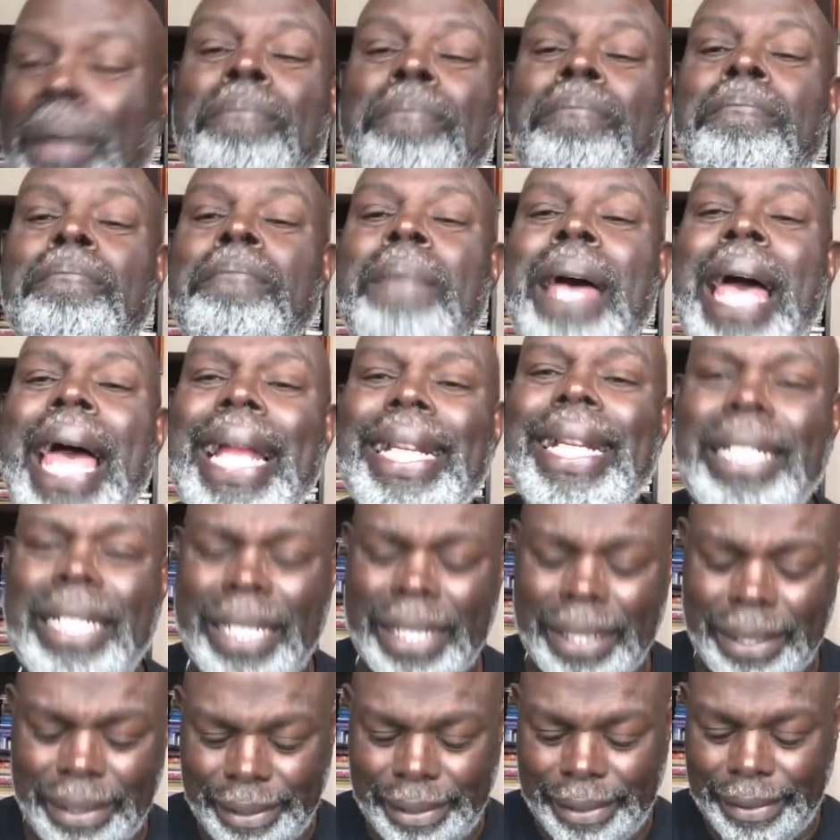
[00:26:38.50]

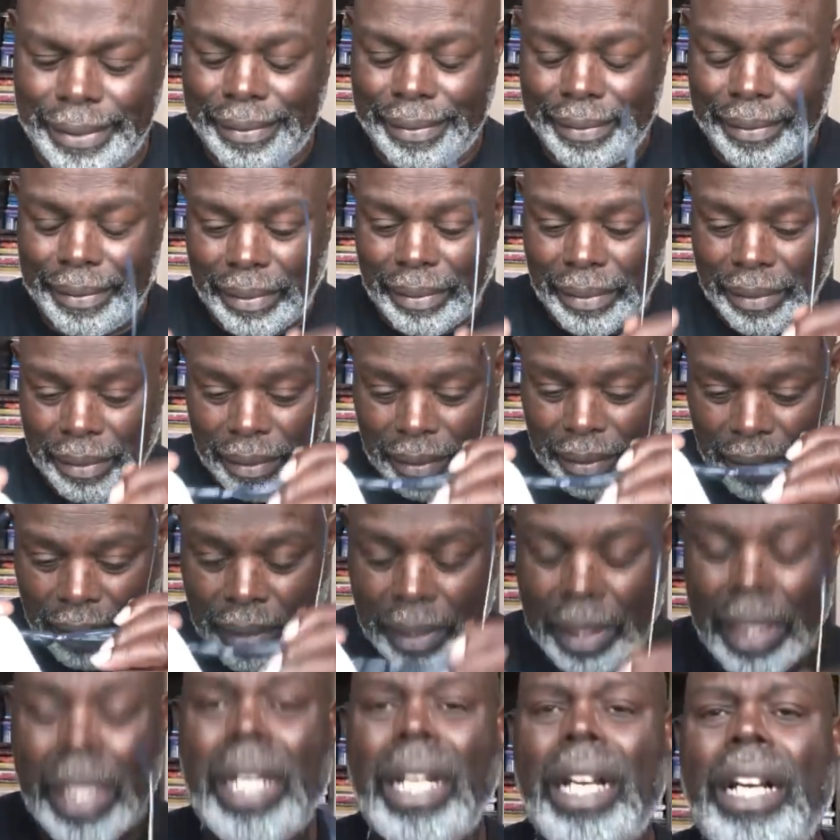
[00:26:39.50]
mantle
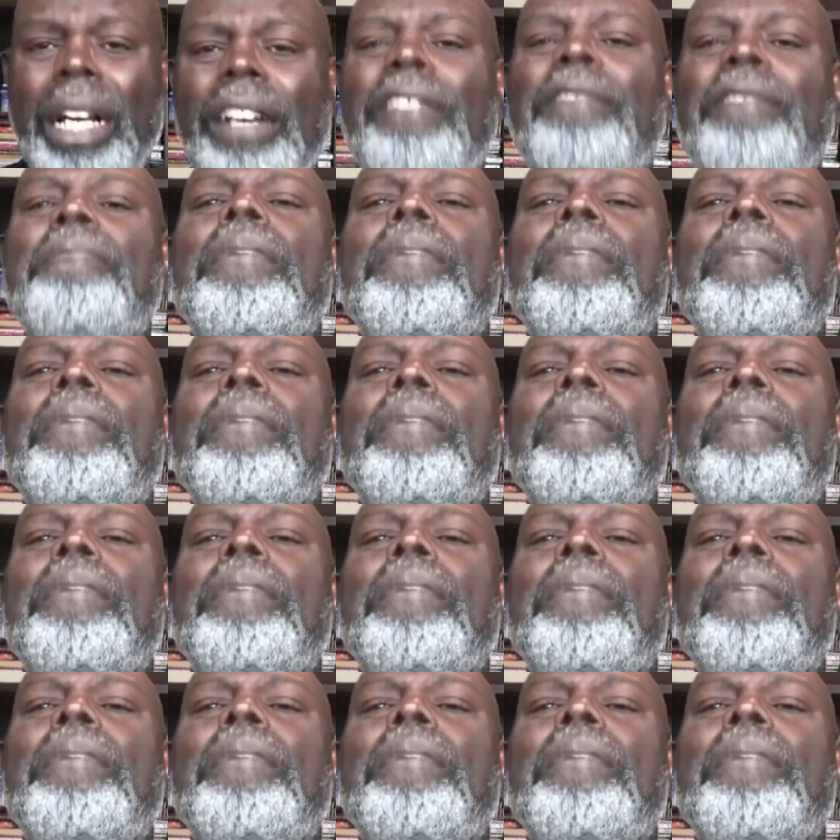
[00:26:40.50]
of